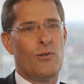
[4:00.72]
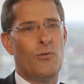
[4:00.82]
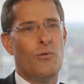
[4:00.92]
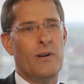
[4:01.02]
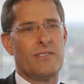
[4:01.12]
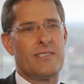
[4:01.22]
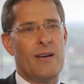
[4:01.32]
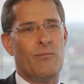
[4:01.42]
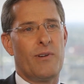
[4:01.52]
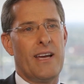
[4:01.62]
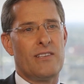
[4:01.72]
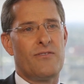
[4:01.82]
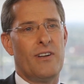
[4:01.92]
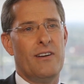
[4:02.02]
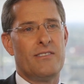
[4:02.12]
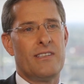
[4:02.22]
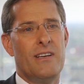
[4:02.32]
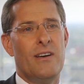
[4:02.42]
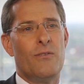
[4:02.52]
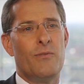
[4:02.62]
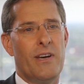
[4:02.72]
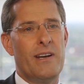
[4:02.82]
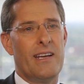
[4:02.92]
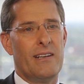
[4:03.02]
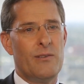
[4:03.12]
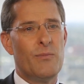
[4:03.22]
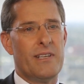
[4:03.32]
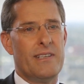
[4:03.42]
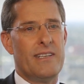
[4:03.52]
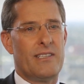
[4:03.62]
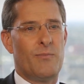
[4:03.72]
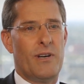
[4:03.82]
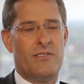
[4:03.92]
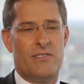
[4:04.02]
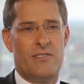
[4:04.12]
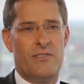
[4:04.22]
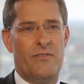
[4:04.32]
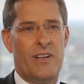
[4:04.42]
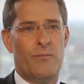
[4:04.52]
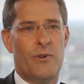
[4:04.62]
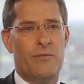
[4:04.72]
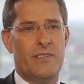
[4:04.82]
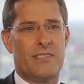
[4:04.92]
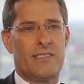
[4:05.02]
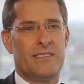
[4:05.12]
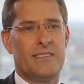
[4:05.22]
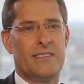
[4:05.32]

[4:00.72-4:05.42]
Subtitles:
core and stable cash flows with only a limited exposure to development risk.